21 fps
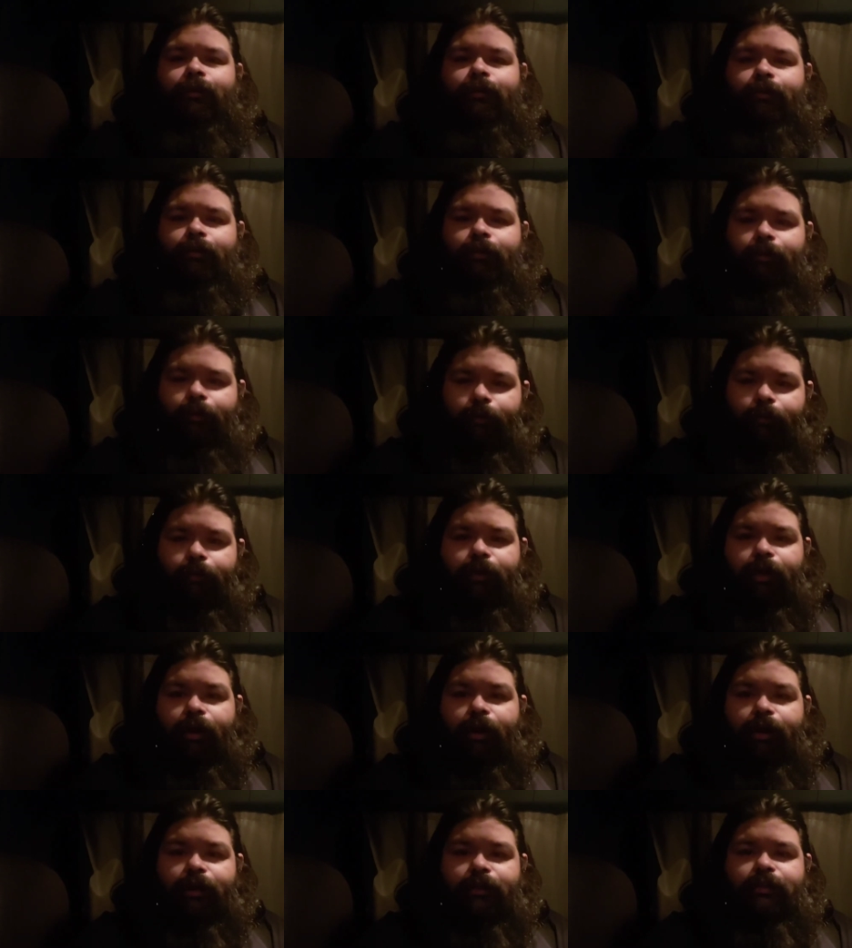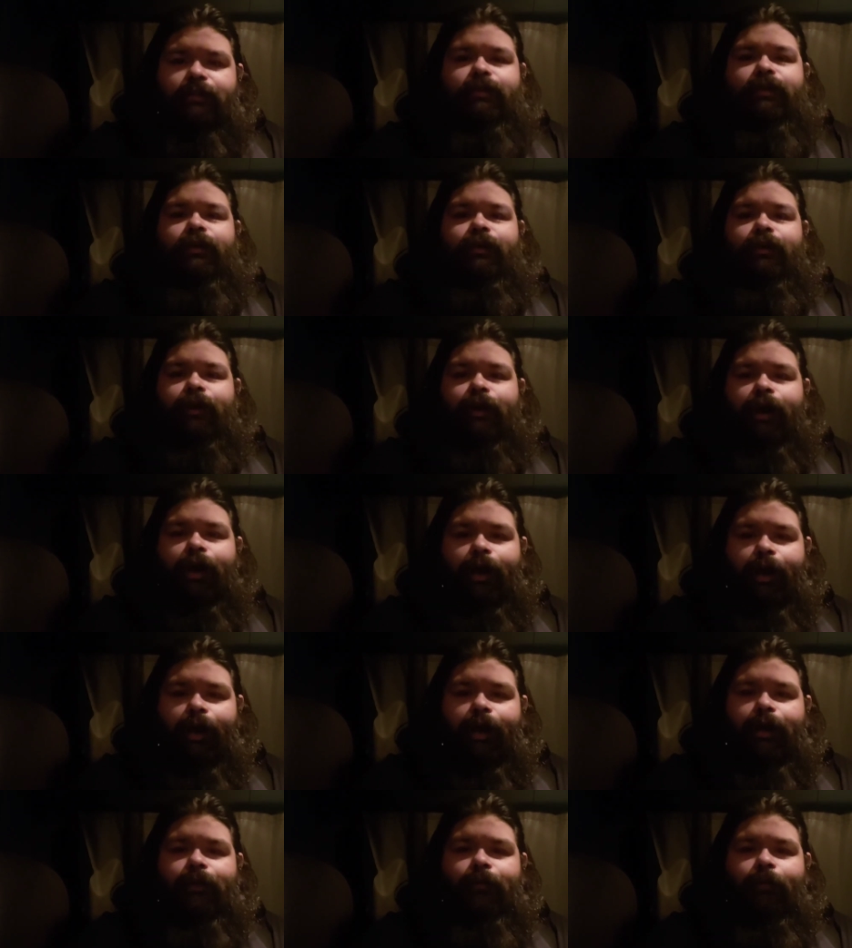low-cost,
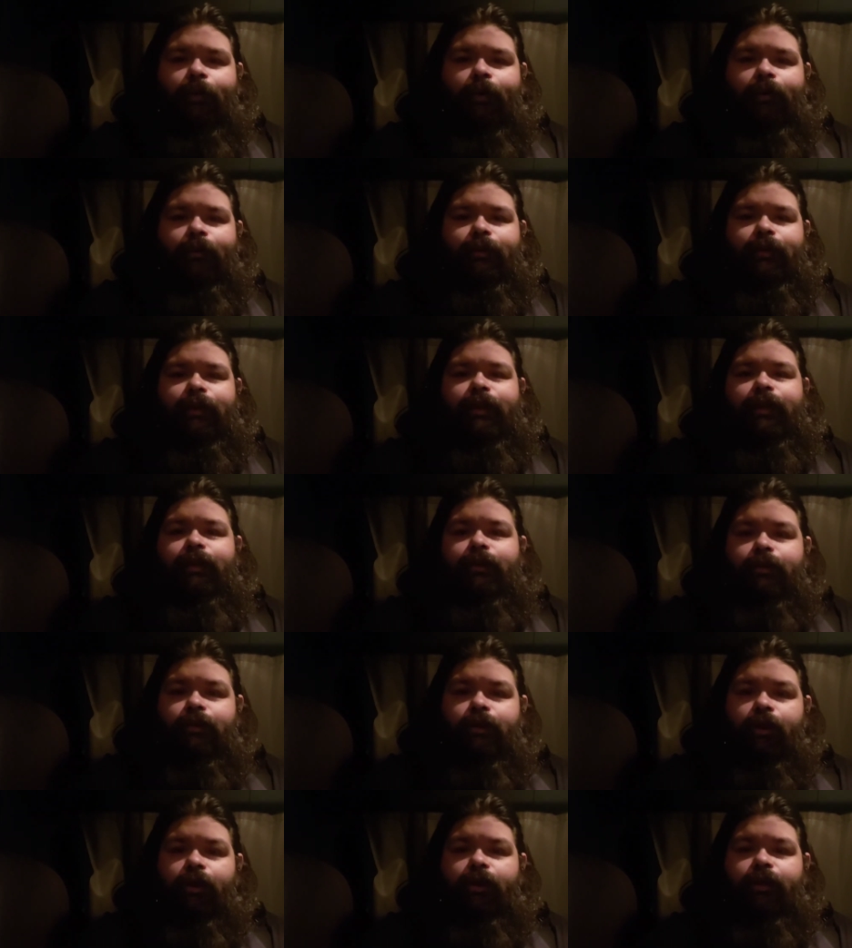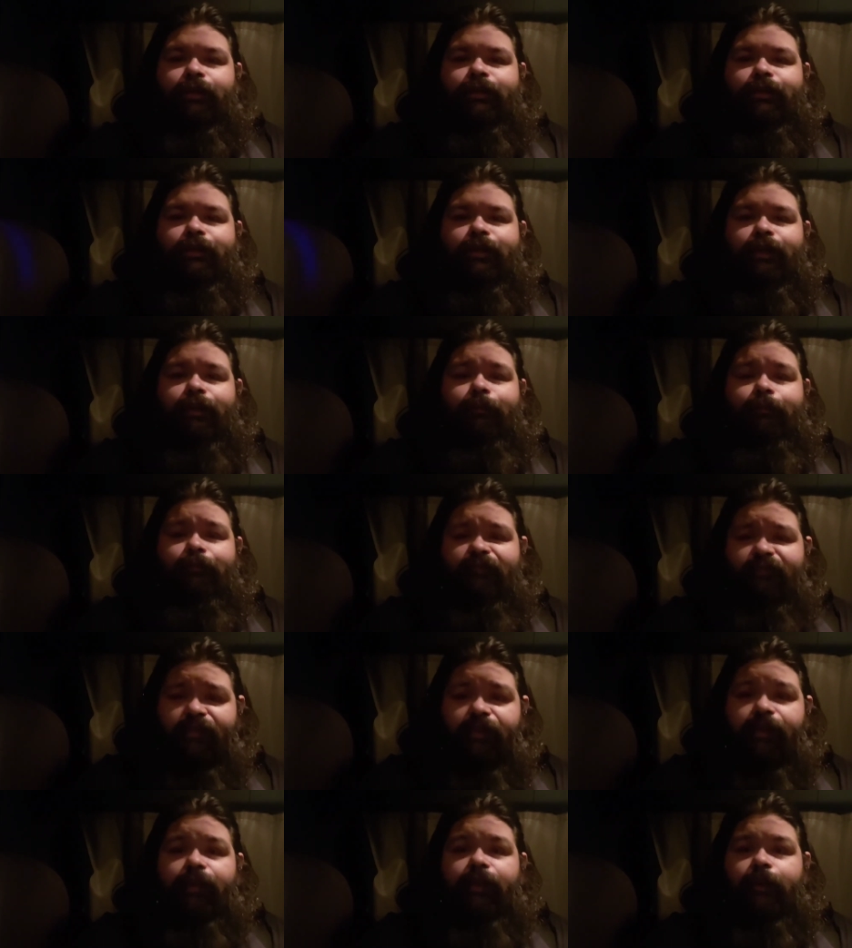high-quality, nourishing,
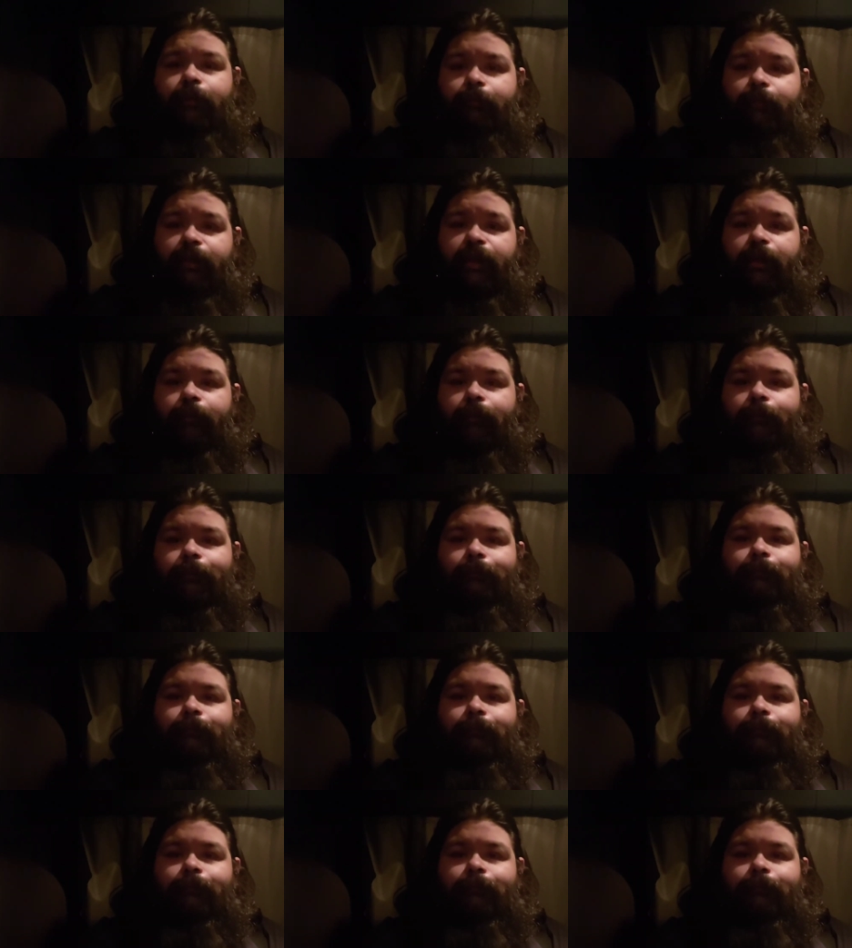filling meal.